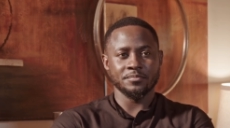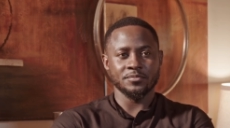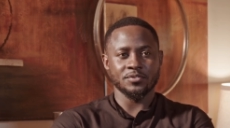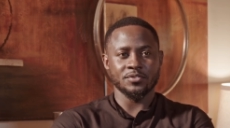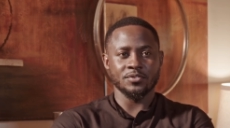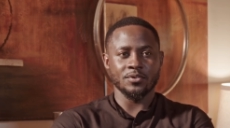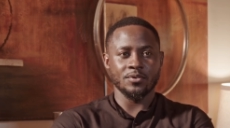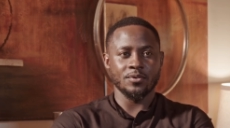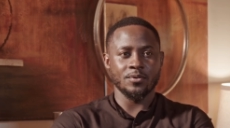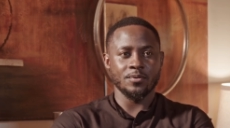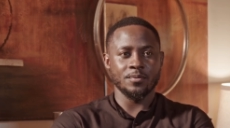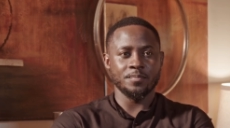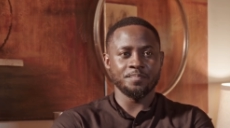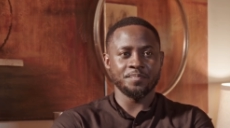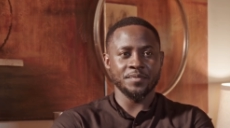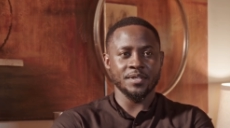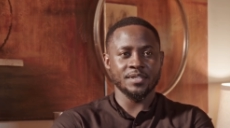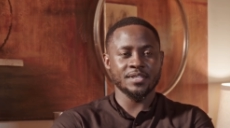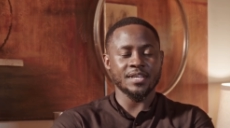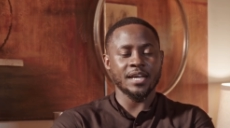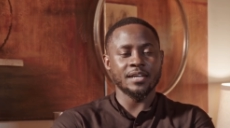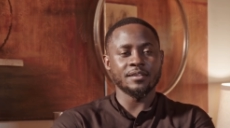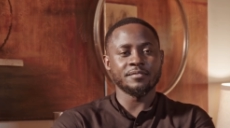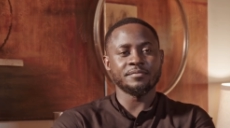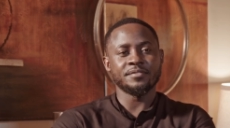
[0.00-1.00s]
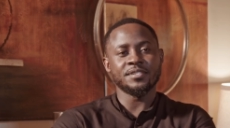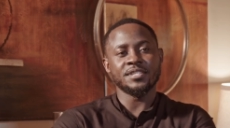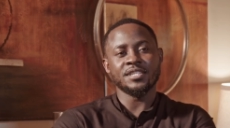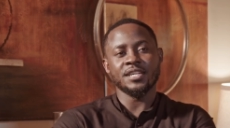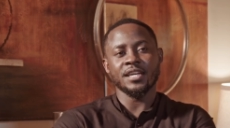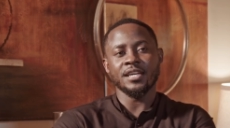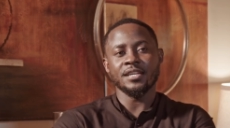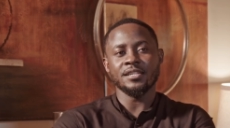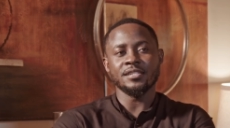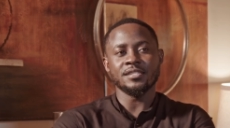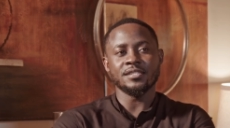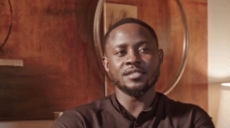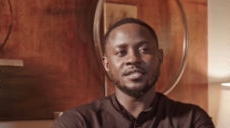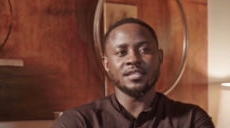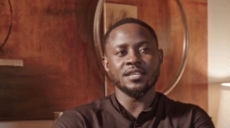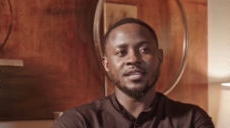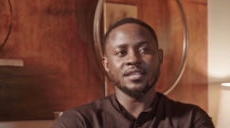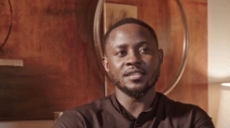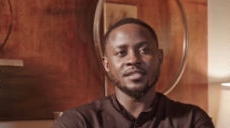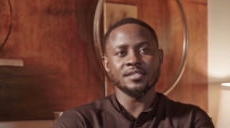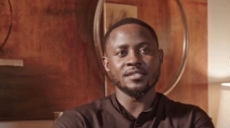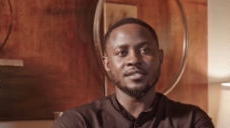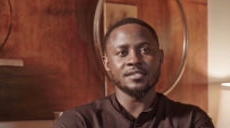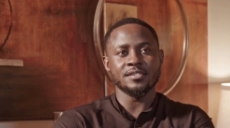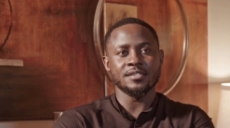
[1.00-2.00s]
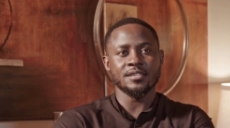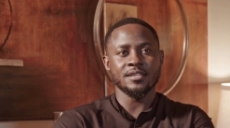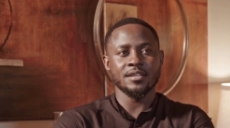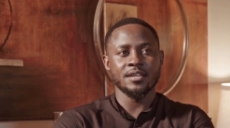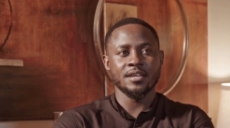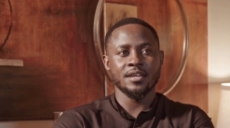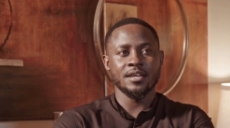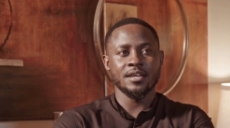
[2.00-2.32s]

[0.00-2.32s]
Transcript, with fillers: So it's kind of changed his